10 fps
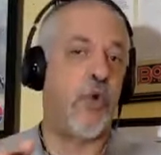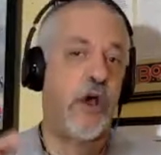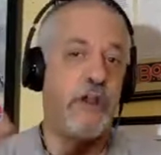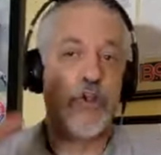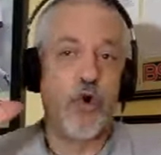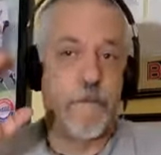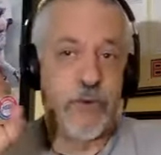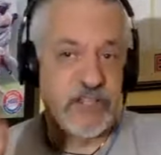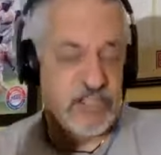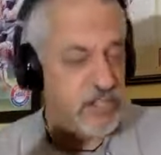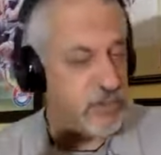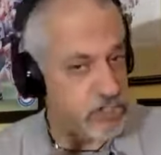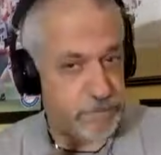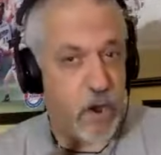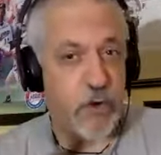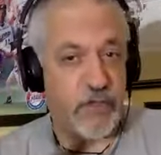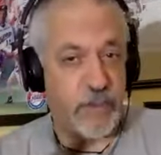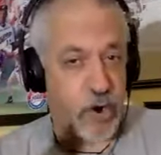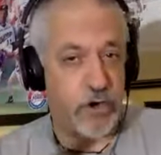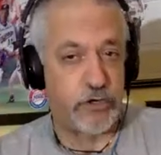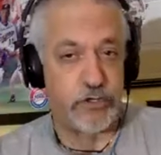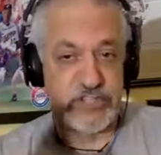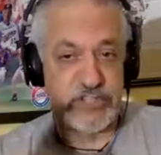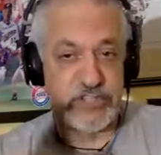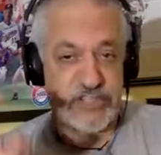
He's the one who brings in the sparring partners